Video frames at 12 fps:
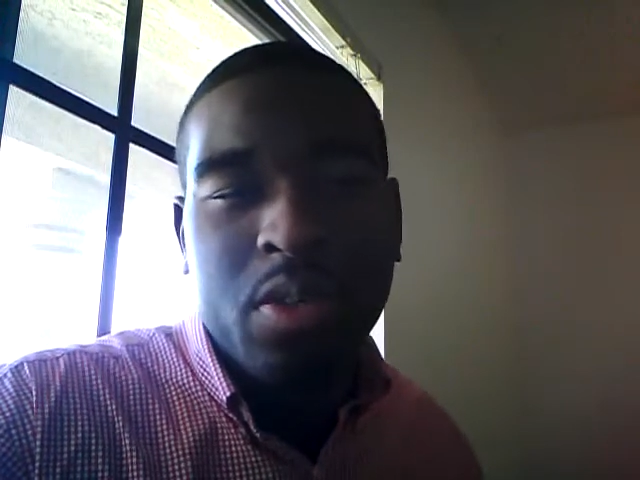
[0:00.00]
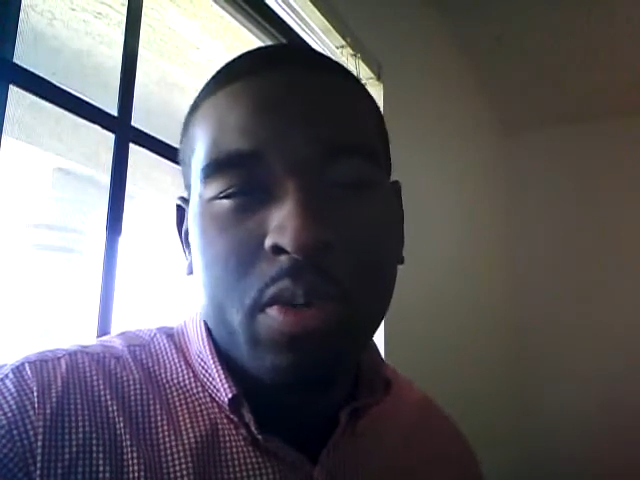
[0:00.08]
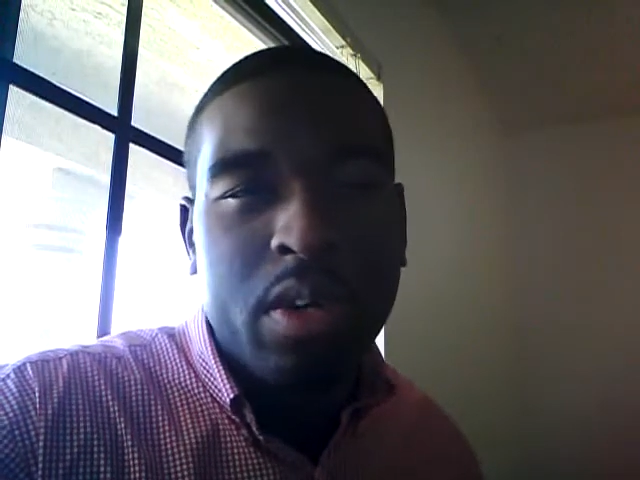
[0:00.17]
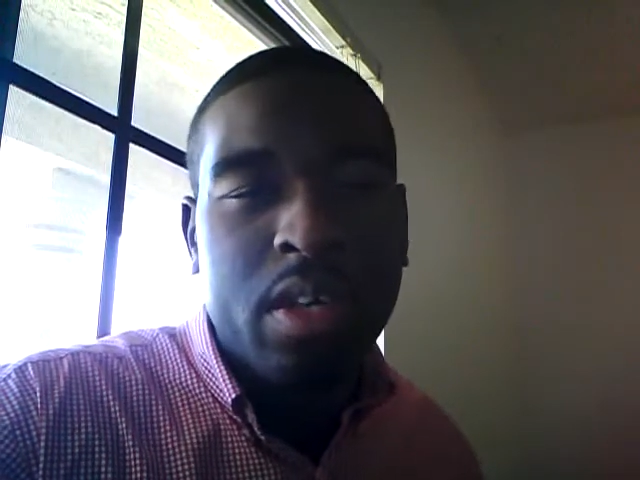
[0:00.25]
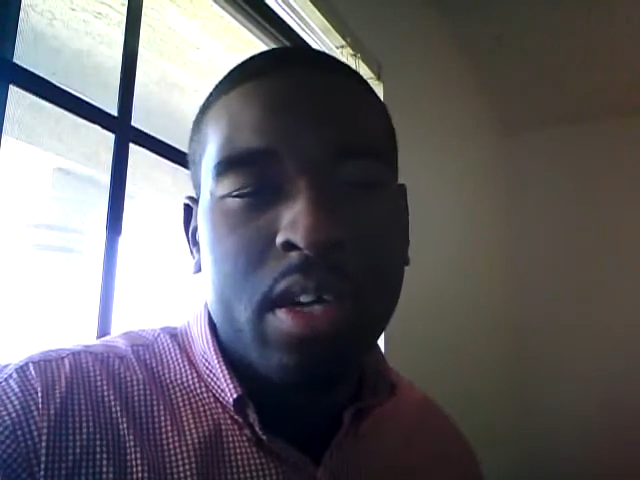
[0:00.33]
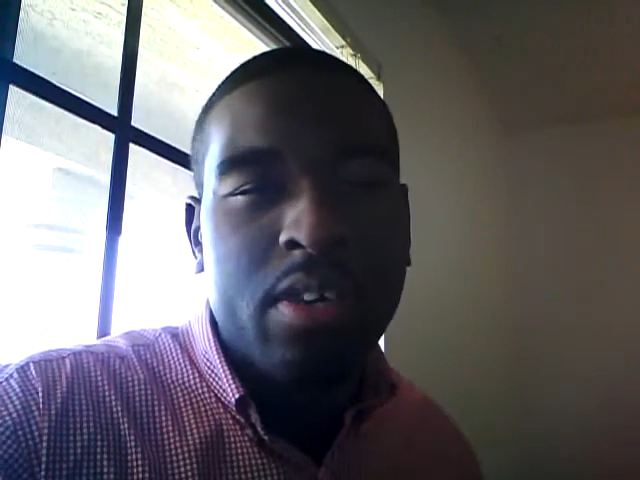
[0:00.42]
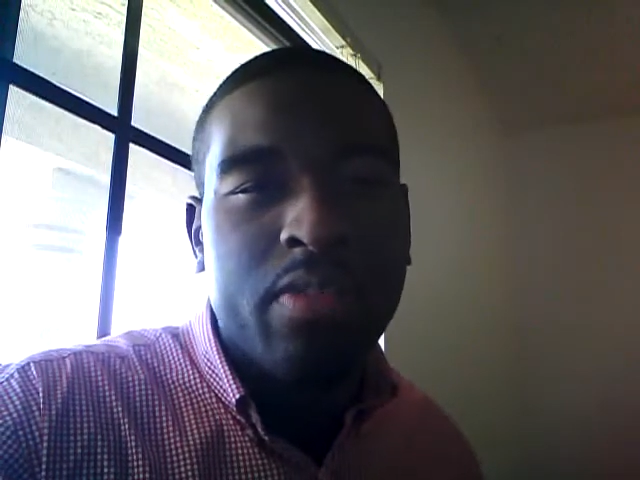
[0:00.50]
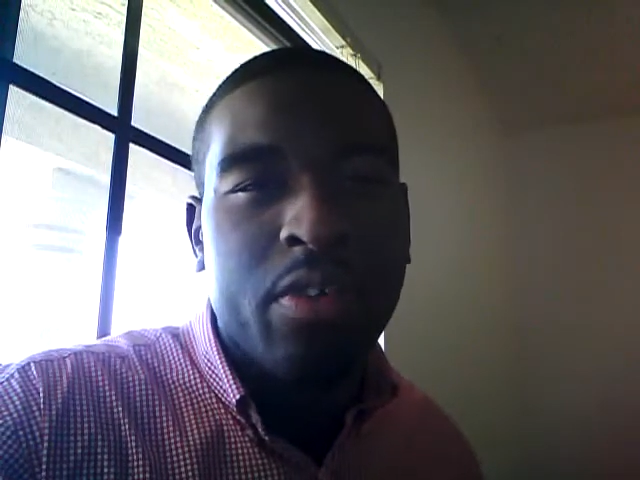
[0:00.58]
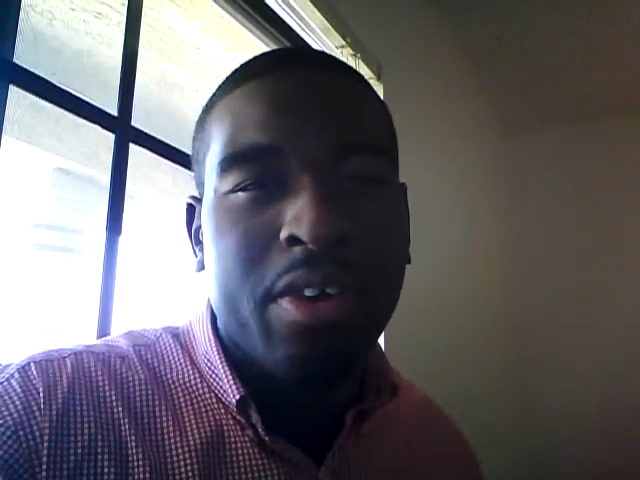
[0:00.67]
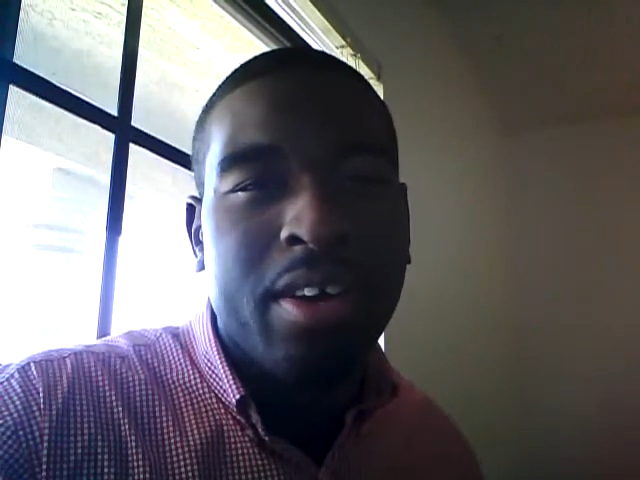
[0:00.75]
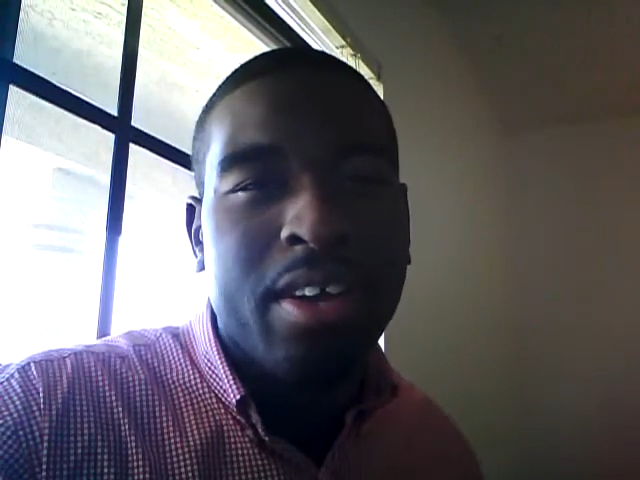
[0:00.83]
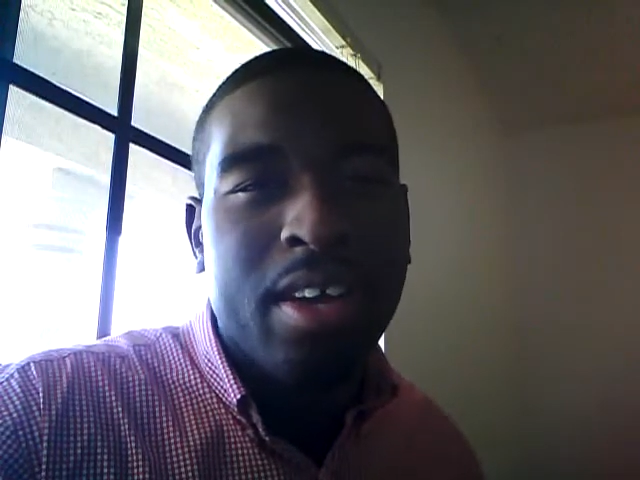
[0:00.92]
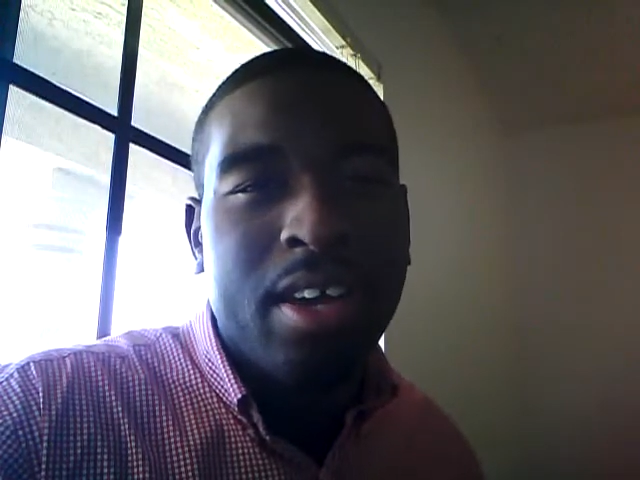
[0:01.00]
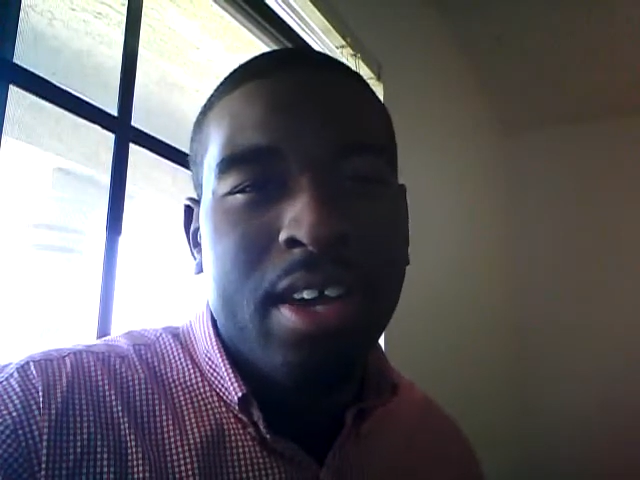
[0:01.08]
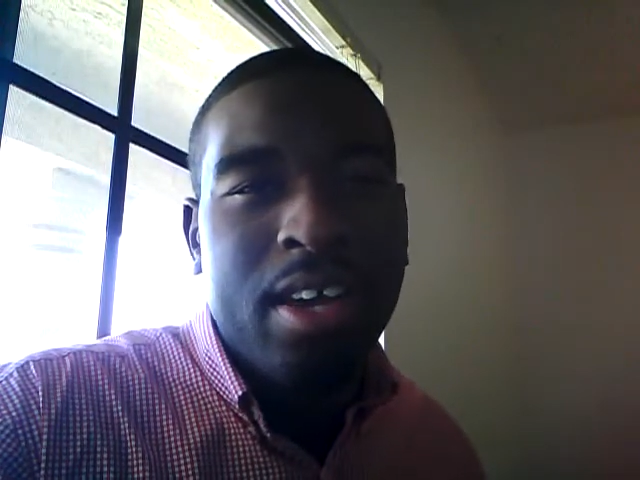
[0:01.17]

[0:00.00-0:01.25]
that's pretty much what we're looking